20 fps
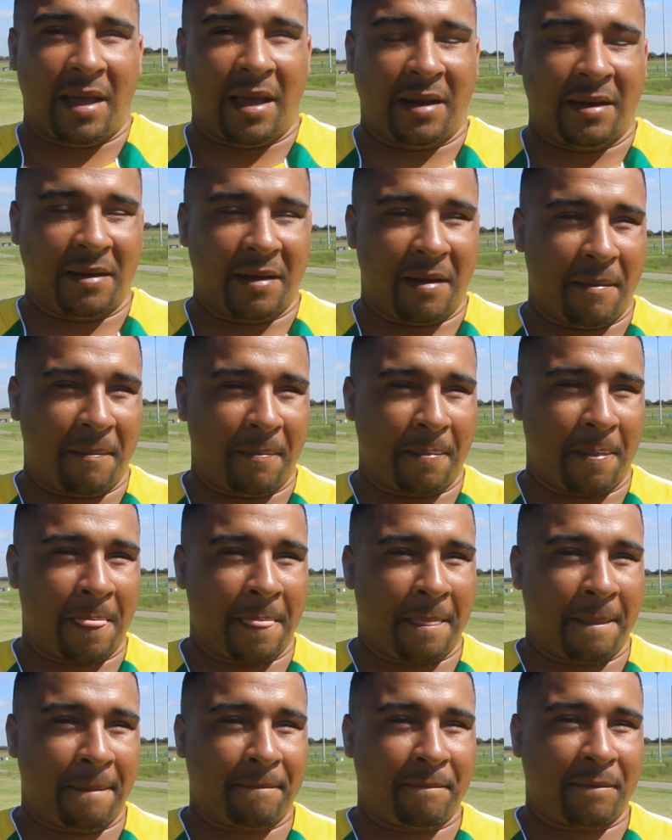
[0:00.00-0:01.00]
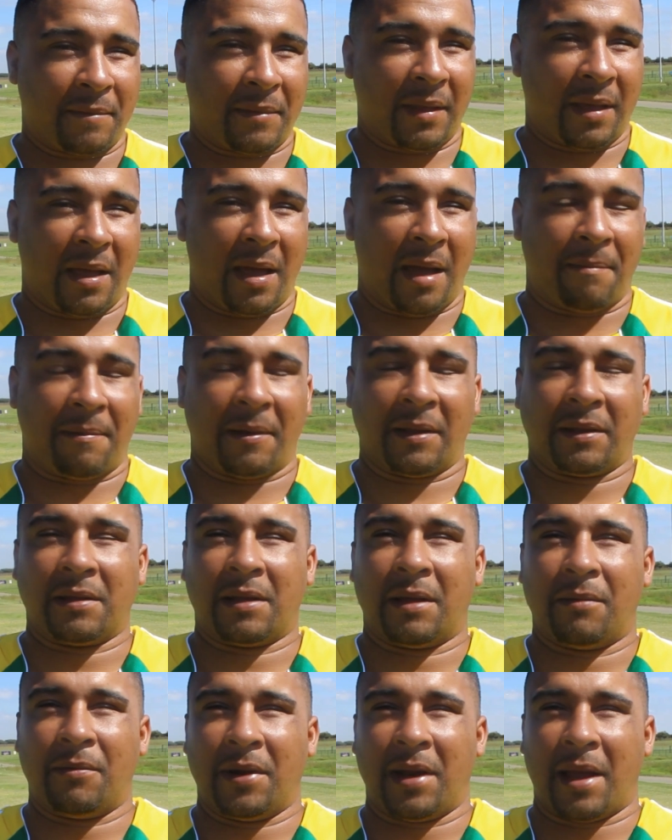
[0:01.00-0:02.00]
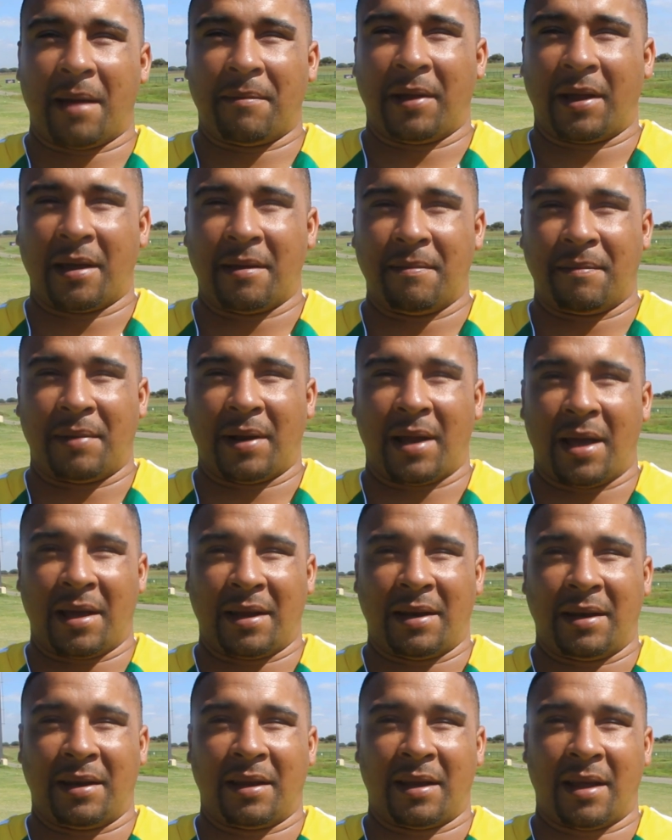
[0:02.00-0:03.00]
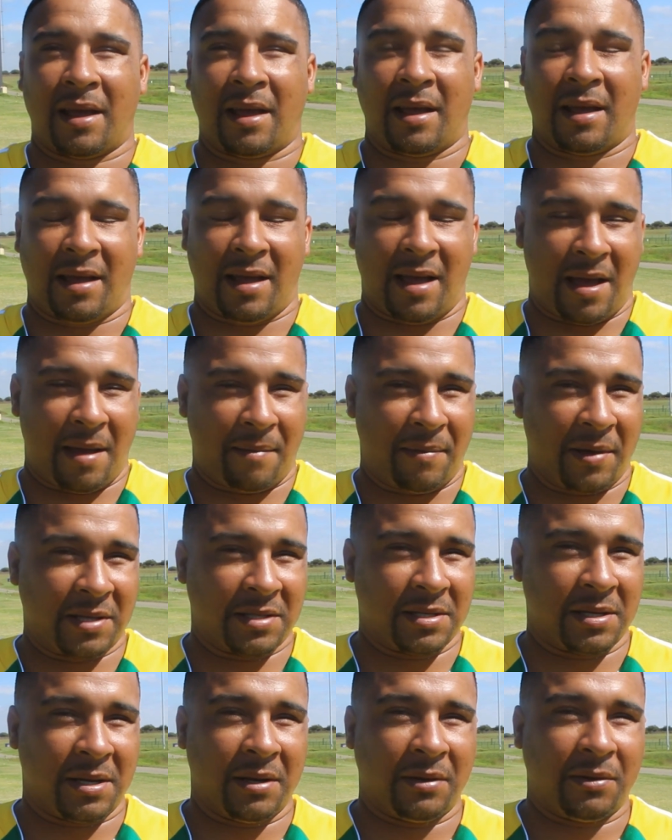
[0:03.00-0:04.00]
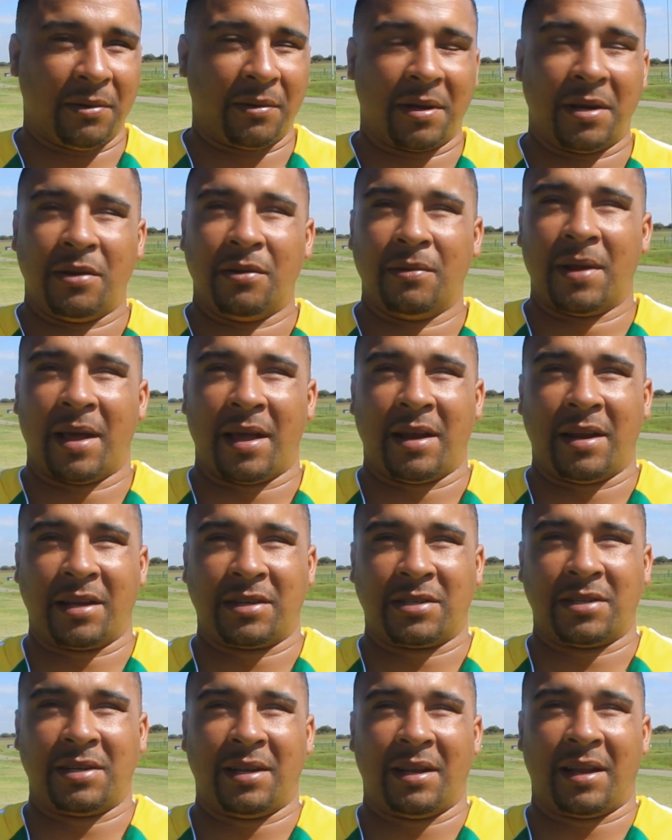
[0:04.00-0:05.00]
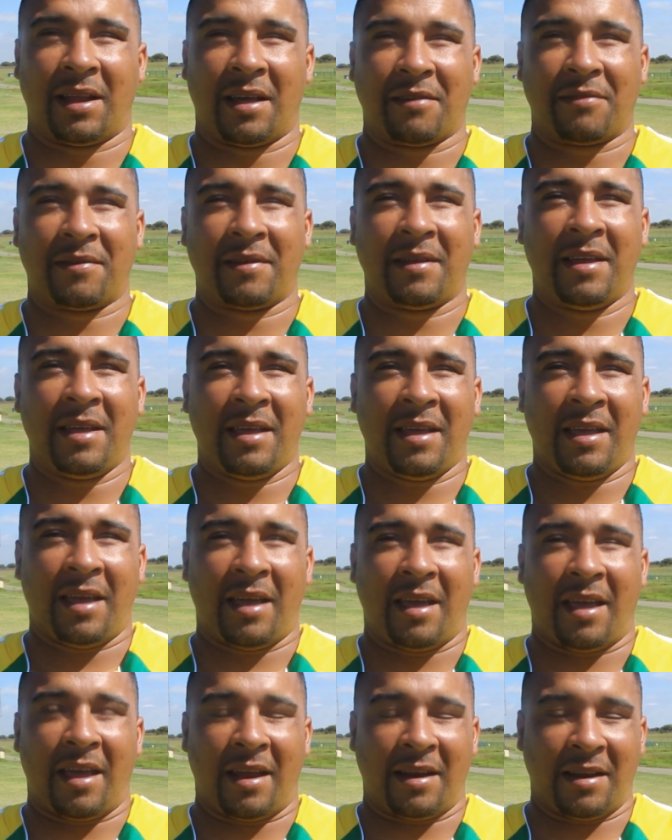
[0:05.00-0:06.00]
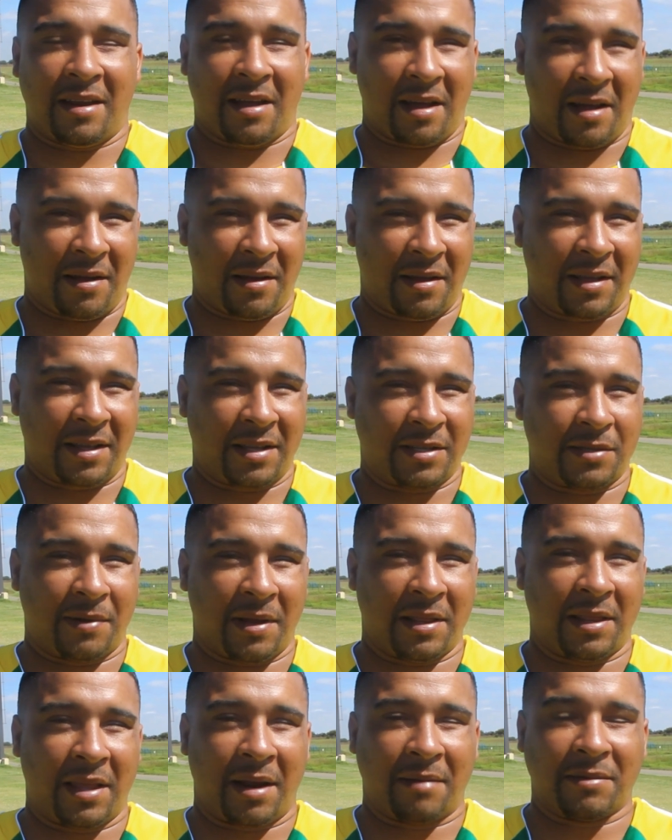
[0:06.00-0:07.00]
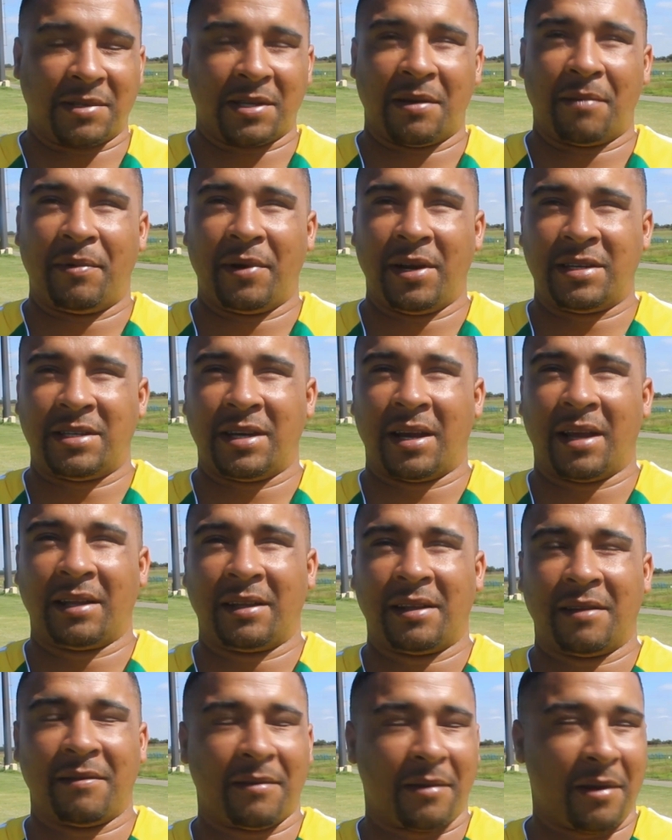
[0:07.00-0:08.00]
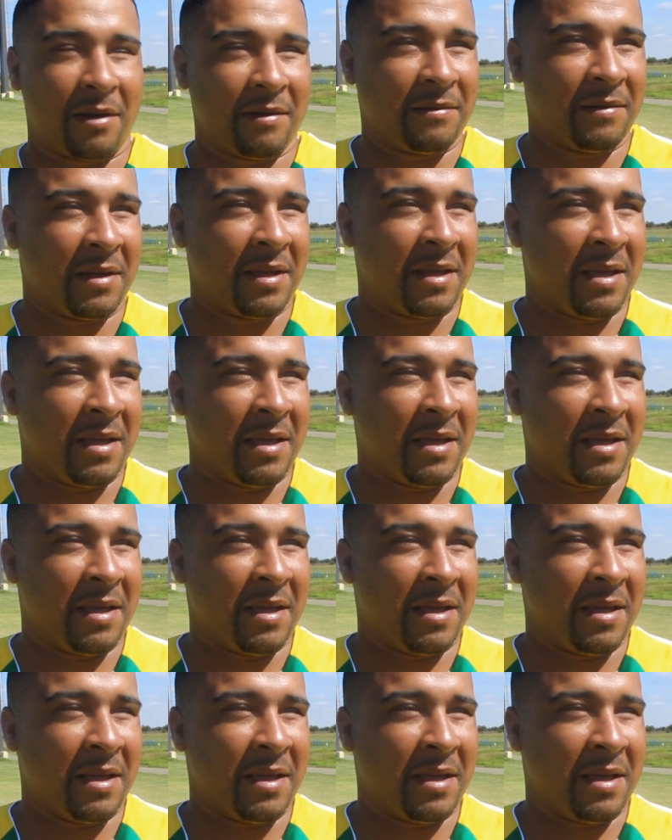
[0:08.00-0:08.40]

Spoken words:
And up until when I became blind, I basically took a new direction in life. And it's one that I'm so appreciative of,